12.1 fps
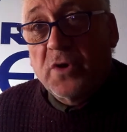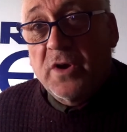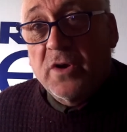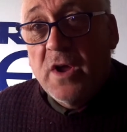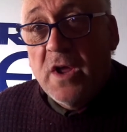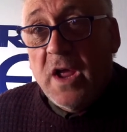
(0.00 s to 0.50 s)

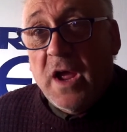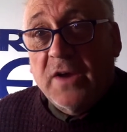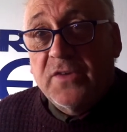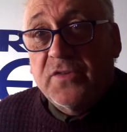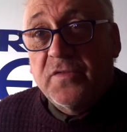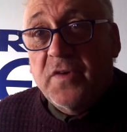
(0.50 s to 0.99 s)
here, and
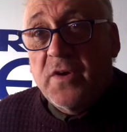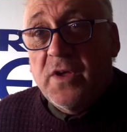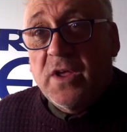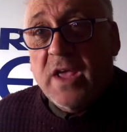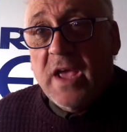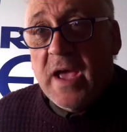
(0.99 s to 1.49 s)
it's a
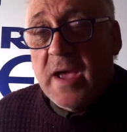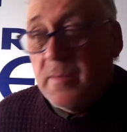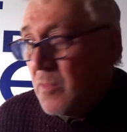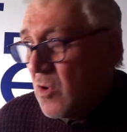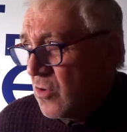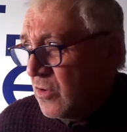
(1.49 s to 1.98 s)
very calm
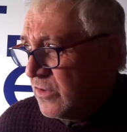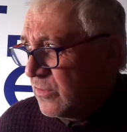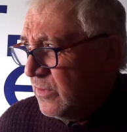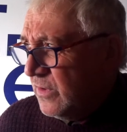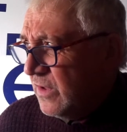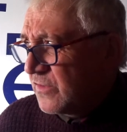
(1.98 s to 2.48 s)
morning,
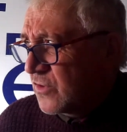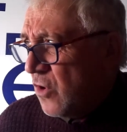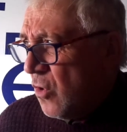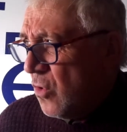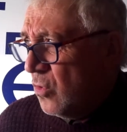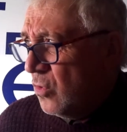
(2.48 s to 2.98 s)
it's
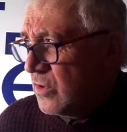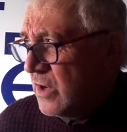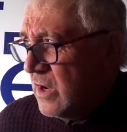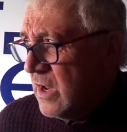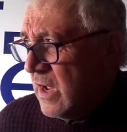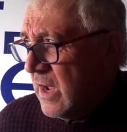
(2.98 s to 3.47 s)
cold,
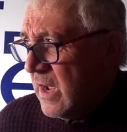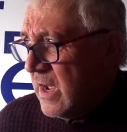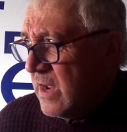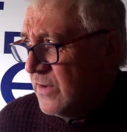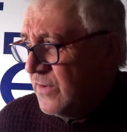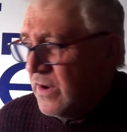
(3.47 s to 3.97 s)

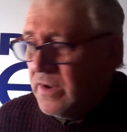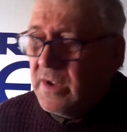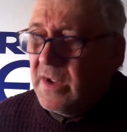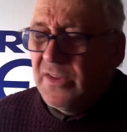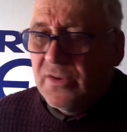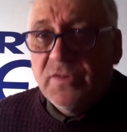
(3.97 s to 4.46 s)
and there
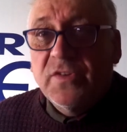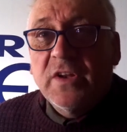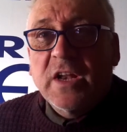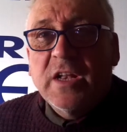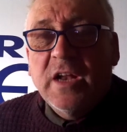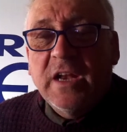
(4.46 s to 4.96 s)
is
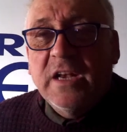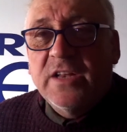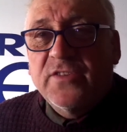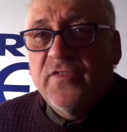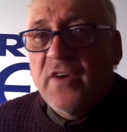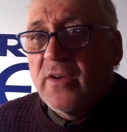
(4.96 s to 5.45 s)
a
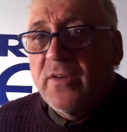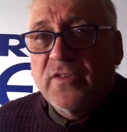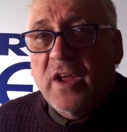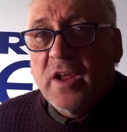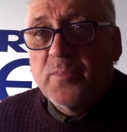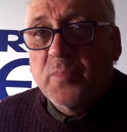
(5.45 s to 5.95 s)
very
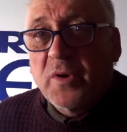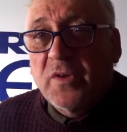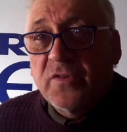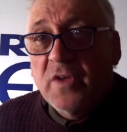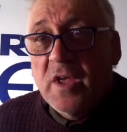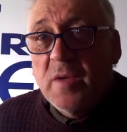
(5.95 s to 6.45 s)
slight
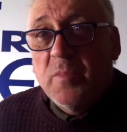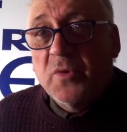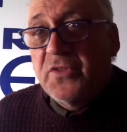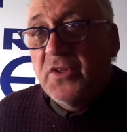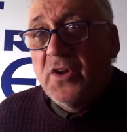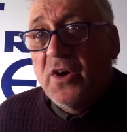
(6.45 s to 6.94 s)
breeze, but
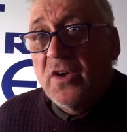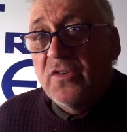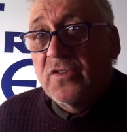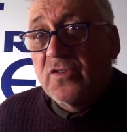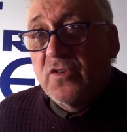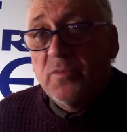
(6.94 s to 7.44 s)
the
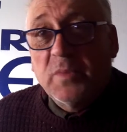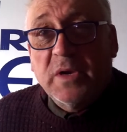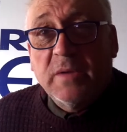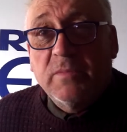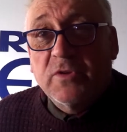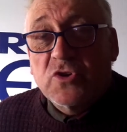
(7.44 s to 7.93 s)
noise is
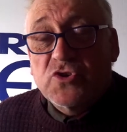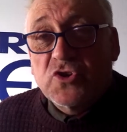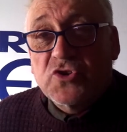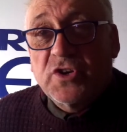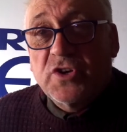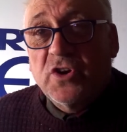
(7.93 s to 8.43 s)
unbelievable. There's
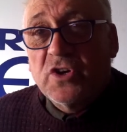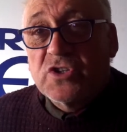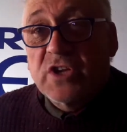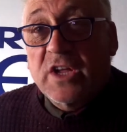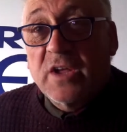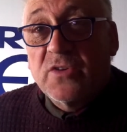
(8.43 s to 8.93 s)
just a noise
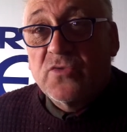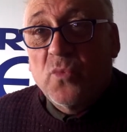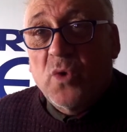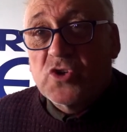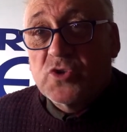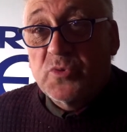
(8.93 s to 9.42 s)
like a
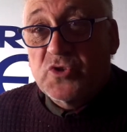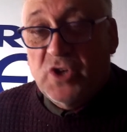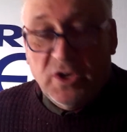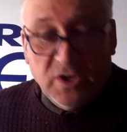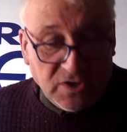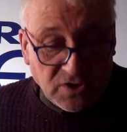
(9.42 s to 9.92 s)
washing
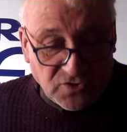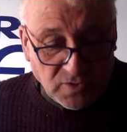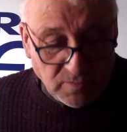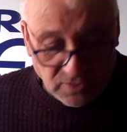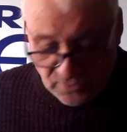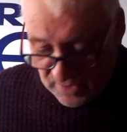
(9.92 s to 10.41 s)
machine and a
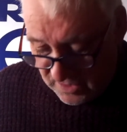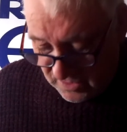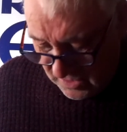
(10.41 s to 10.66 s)
tumble dryer